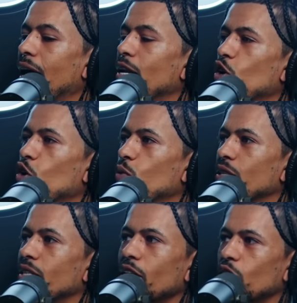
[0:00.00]
I know
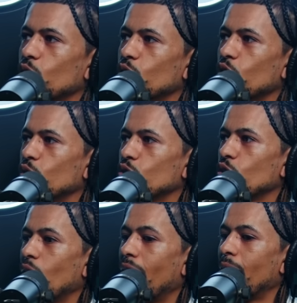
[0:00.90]
what they don't know,
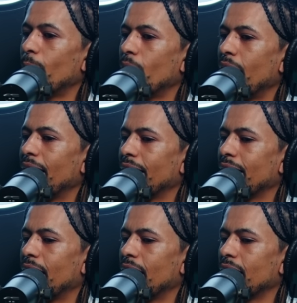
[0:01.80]
so I I
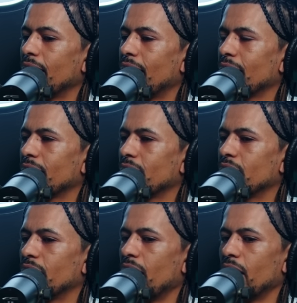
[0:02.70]
like I I
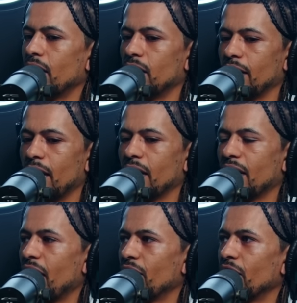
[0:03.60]
got like I
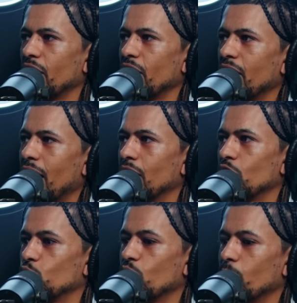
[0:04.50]
gather their
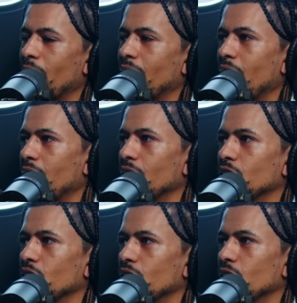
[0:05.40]
knowledge with my
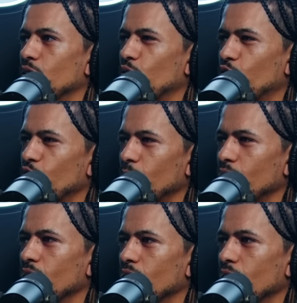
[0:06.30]
knowledge, and you feel
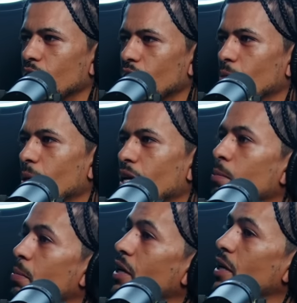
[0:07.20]
me? and make
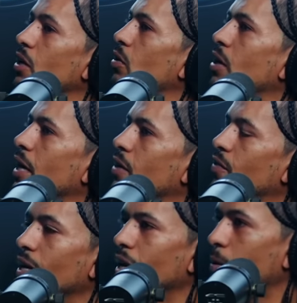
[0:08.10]
it bigger than like right